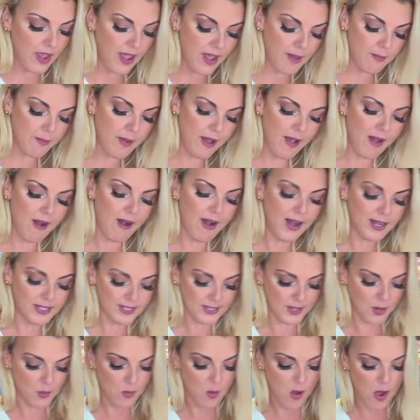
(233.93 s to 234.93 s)
And my
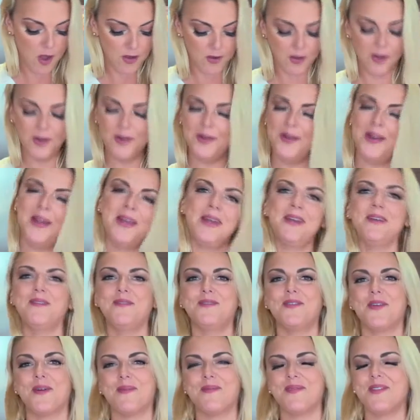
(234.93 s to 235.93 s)
eyes are
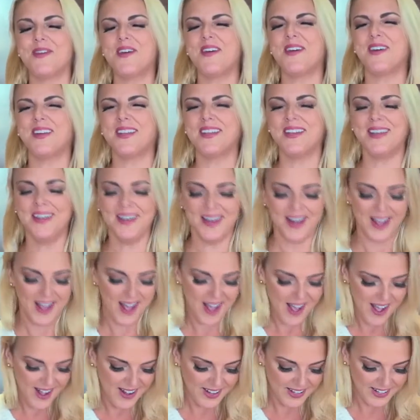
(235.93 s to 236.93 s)
watering from the onion.
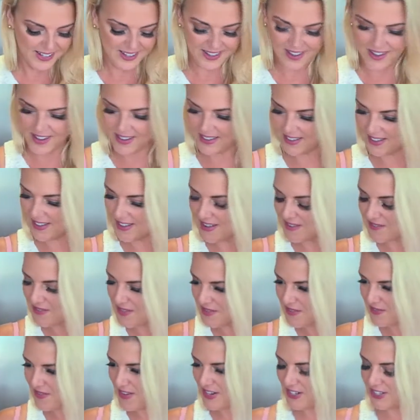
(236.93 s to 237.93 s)
Gotta love
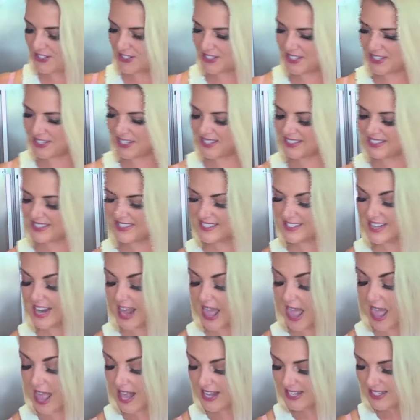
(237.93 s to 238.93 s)
the fresh onions.
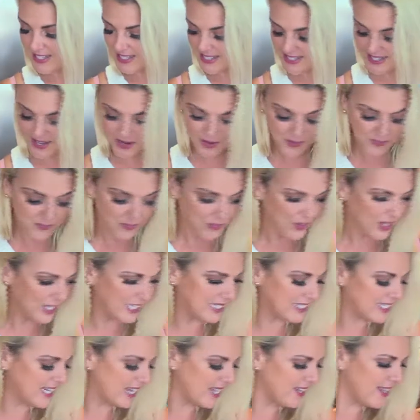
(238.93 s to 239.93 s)
So
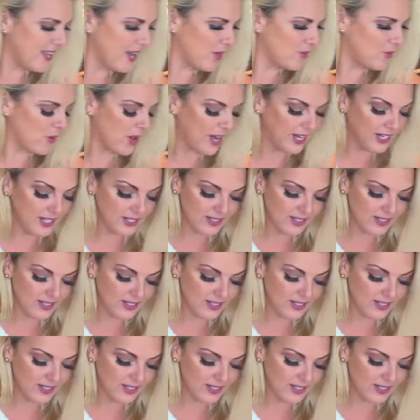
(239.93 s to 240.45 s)
let's get that right